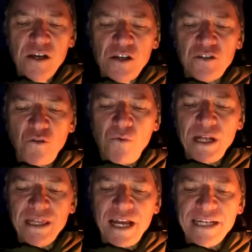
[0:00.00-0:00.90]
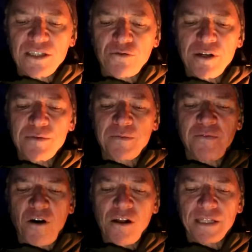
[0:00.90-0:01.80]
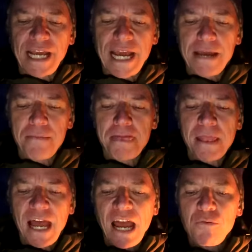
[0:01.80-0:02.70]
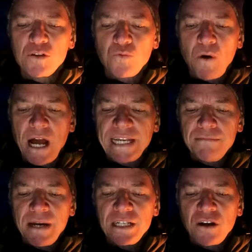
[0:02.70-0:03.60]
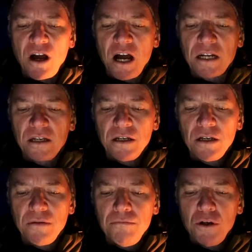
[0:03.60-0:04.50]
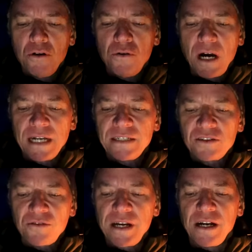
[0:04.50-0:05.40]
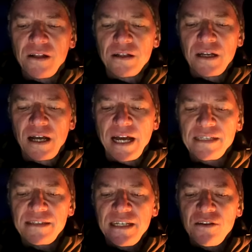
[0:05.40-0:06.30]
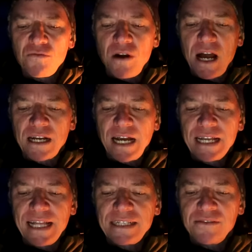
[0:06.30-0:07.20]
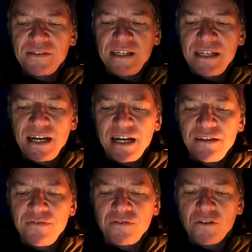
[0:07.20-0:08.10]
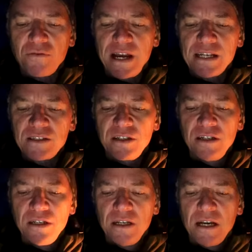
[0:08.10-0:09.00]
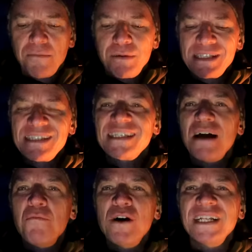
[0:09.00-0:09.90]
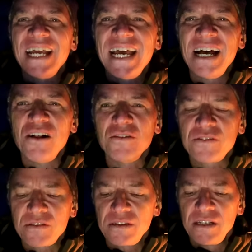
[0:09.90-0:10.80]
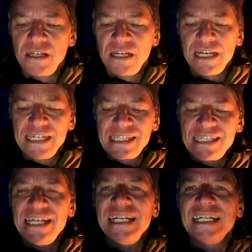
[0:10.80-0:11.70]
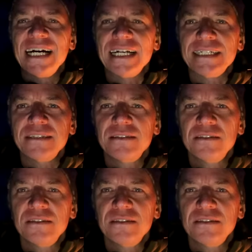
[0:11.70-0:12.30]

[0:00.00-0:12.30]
So one nice crisp fall day, I was walking my dog, Moo, on his trail. I see the rock I like to sit on for a rest, but someone else is sitting on it.